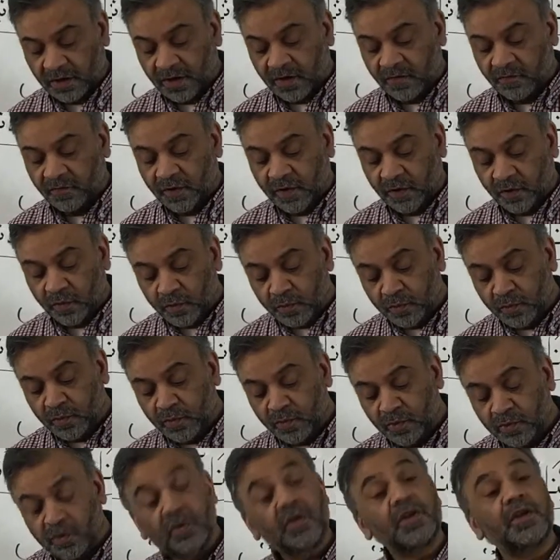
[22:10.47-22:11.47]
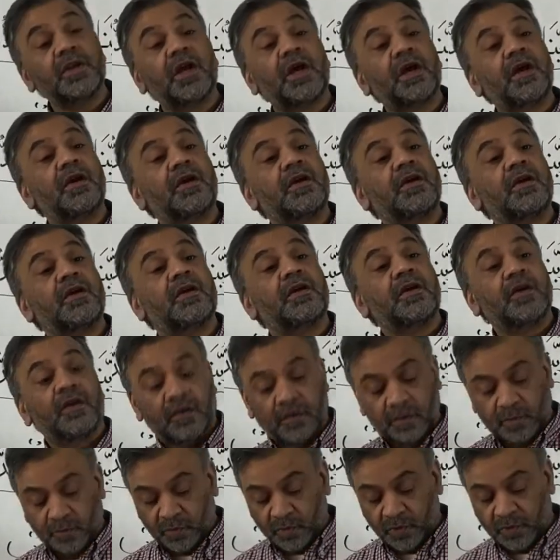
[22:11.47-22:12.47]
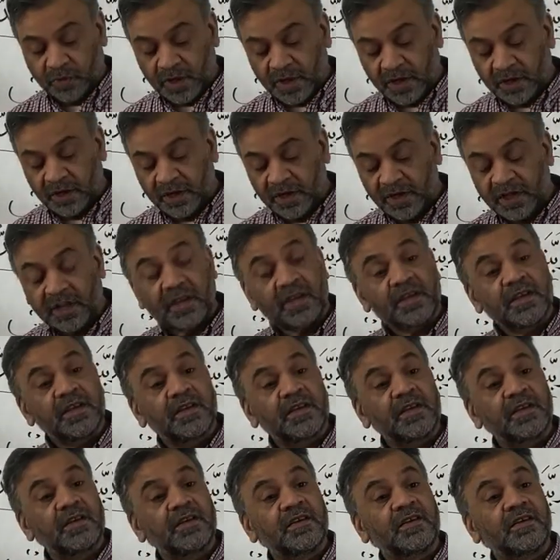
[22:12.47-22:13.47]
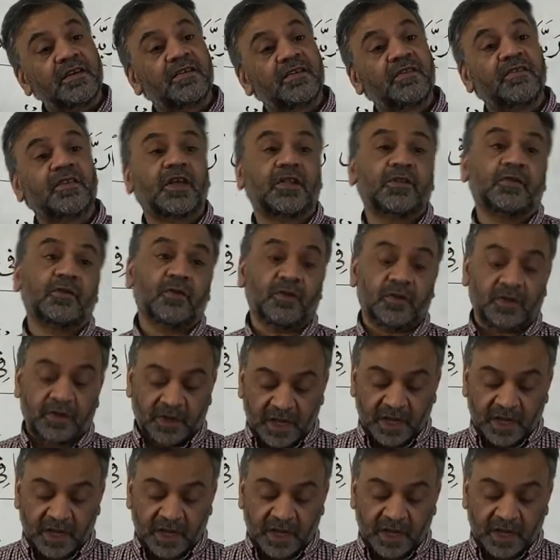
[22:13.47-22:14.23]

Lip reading: Wa ummuhunna mudarrisatun,